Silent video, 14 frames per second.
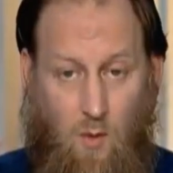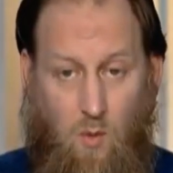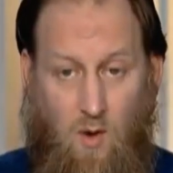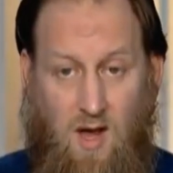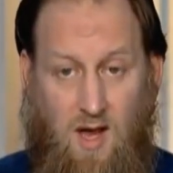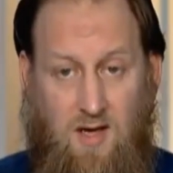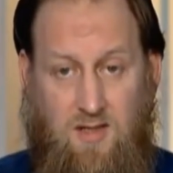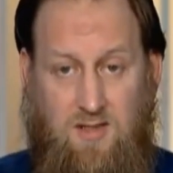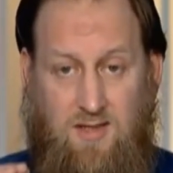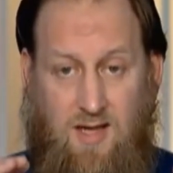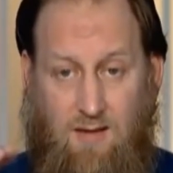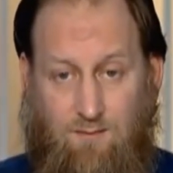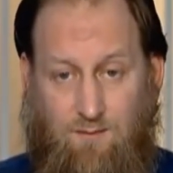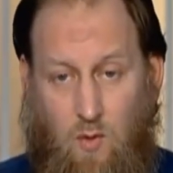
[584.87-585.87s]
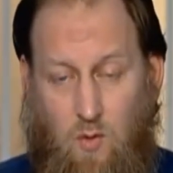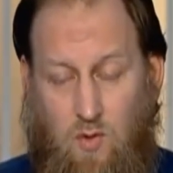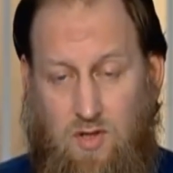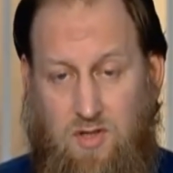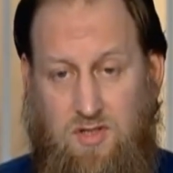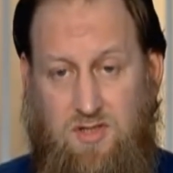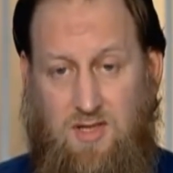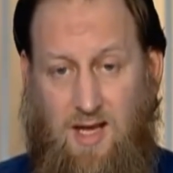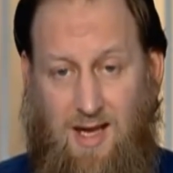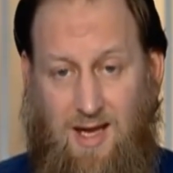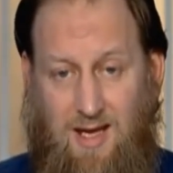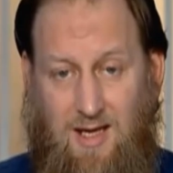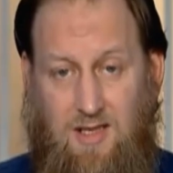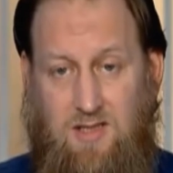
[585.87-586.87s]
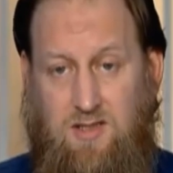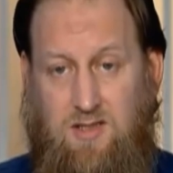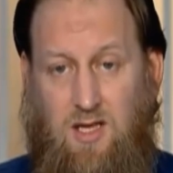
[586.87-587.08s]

awareness, that focus, that inner